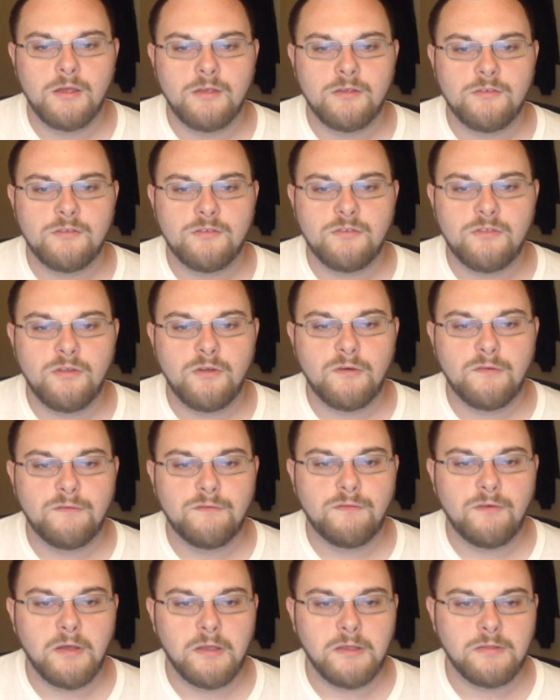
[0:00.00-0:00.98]
Still
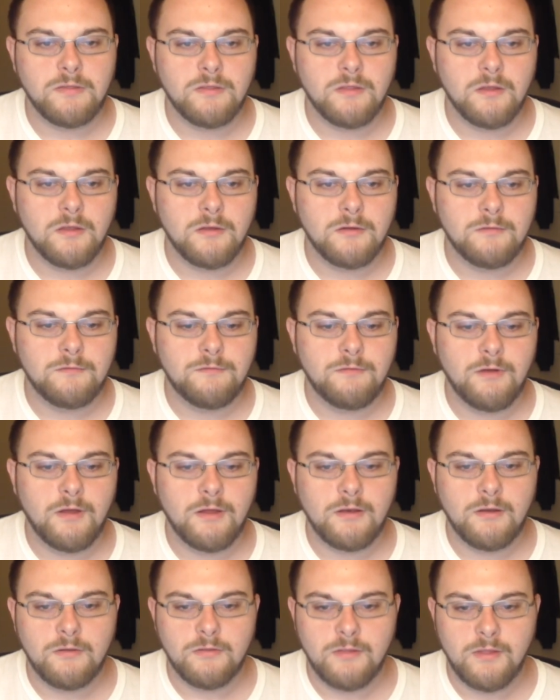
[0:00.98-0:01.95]
fighting the good
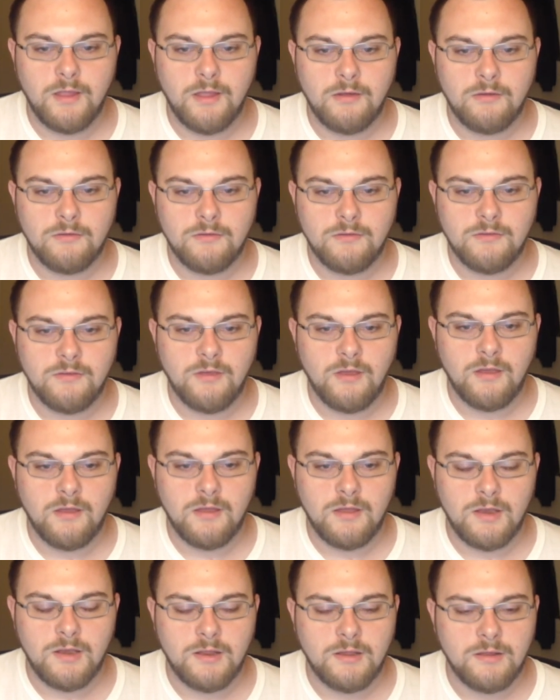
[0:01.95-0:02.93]
fight on the
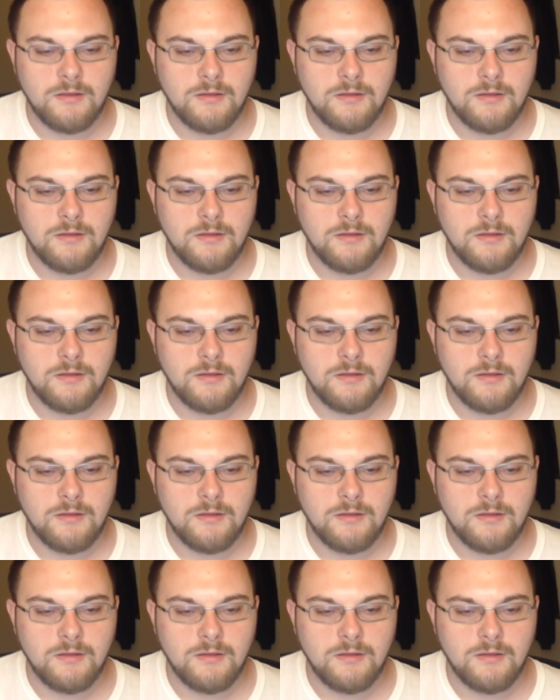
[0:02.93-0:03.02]
outside.